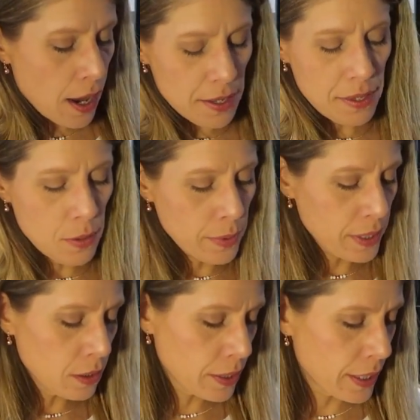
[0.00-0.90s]
I thought
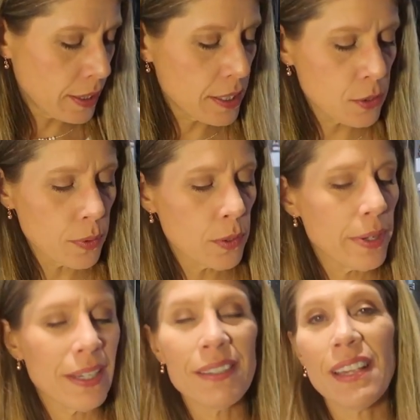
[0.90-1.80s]
we'd look at this real
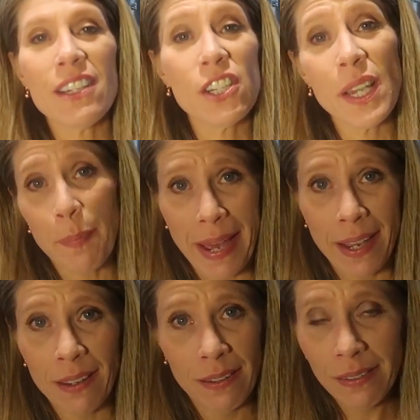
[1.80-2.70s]
quick. It's actually a
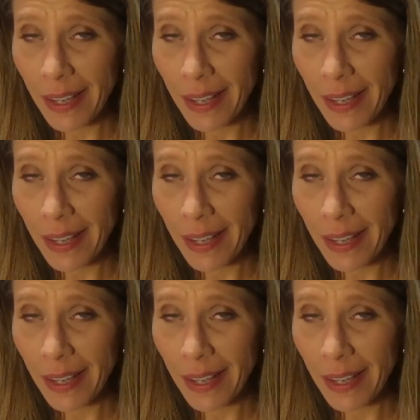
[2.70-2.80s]
bag.